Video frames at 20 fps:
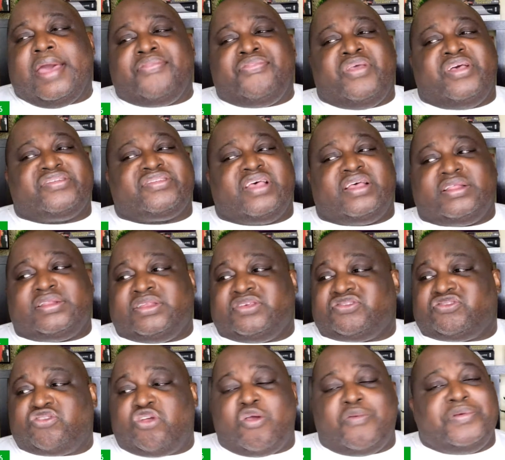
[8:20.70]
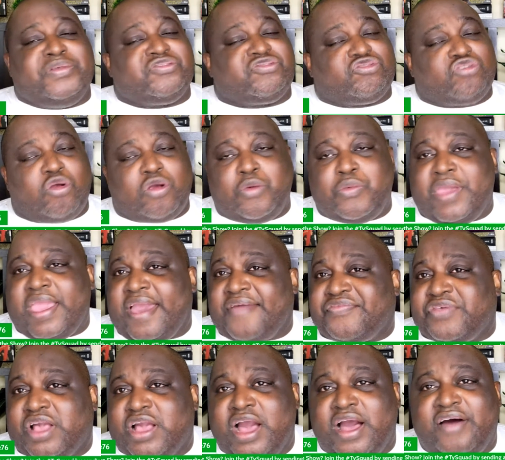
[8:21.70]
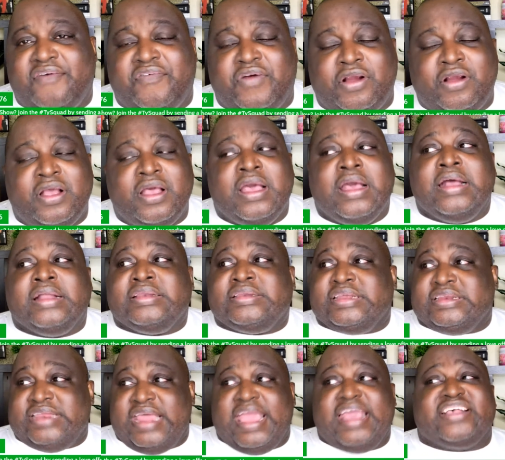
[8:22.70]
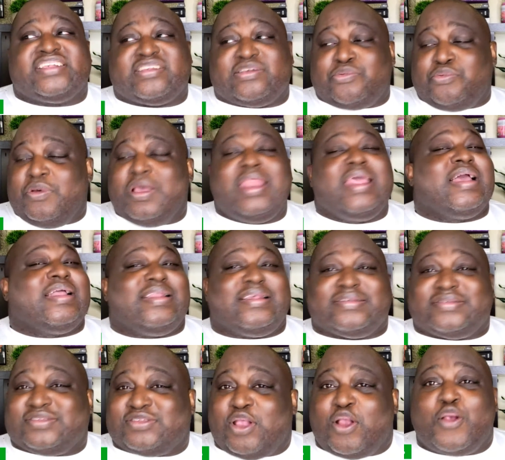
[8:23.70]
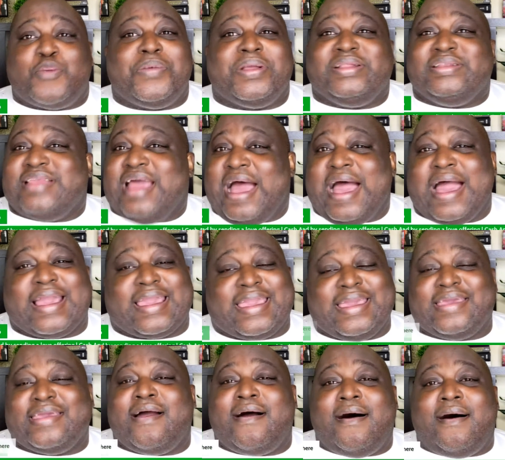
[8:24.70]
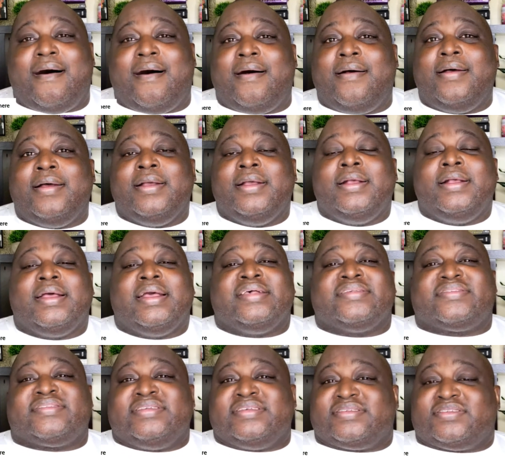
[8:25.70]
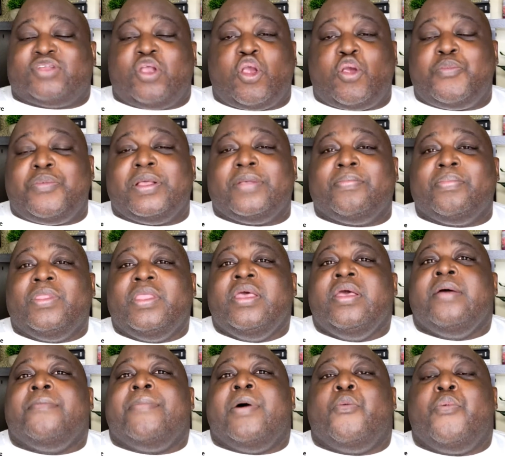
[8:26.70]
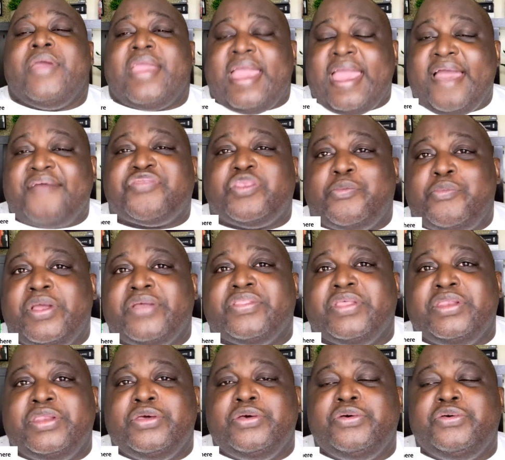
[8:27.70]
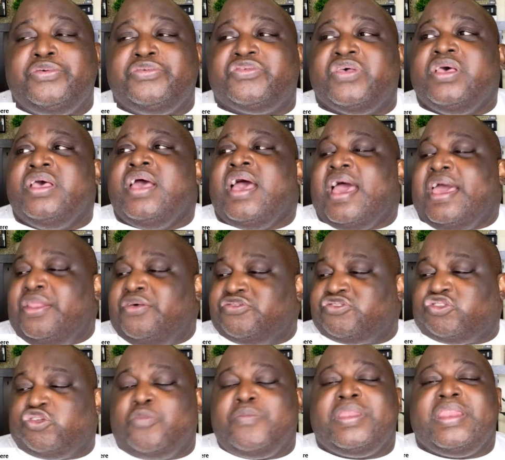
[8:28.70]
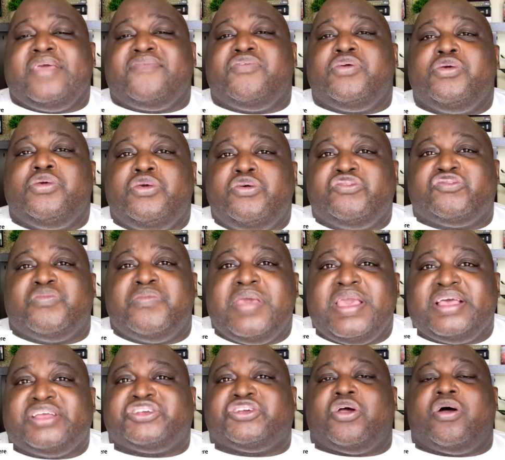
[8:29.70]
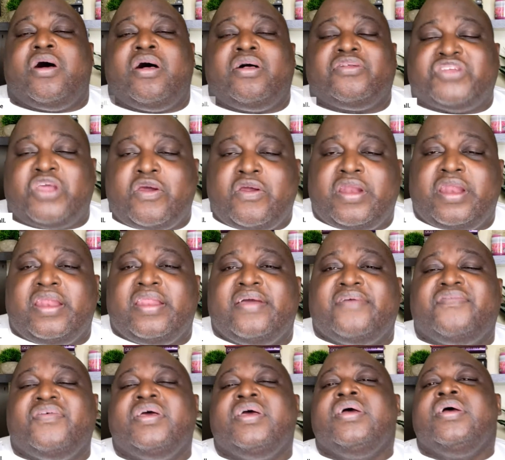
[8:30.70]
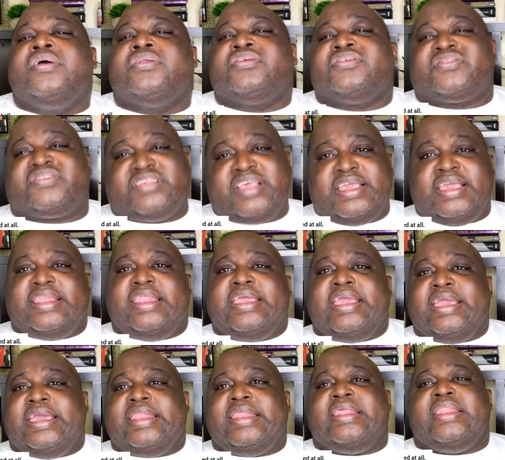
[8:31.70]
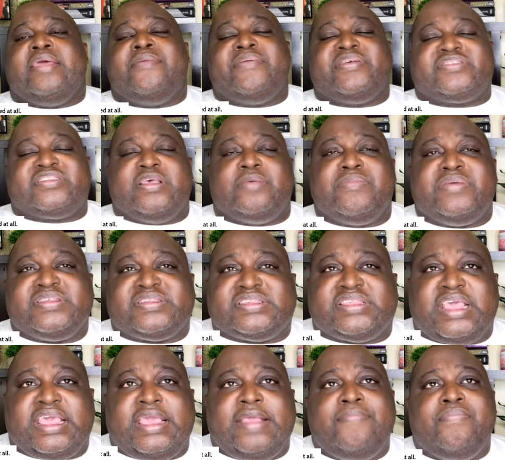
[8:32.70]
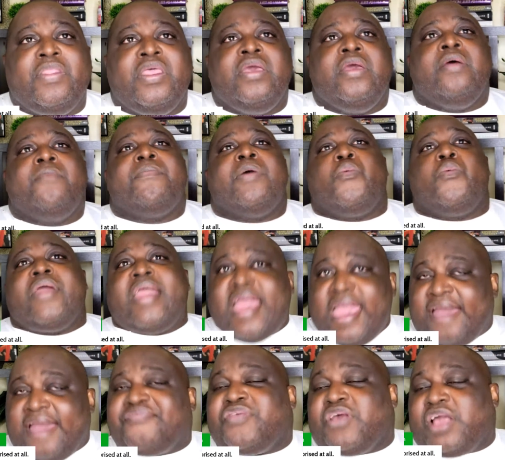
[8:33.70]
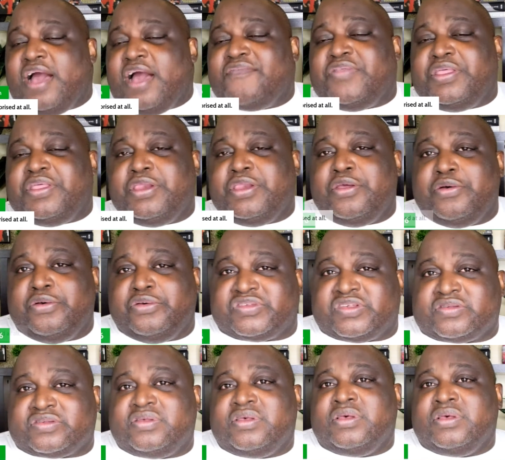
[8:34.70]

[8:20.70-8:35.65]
There's a disturbing story we have to cover. Today is really a disturbing docket, y'all. It's disturbing, but we have to bring the news. I know so many of you use me as your alternative to CNN and MSNBC, but we have to cover the news.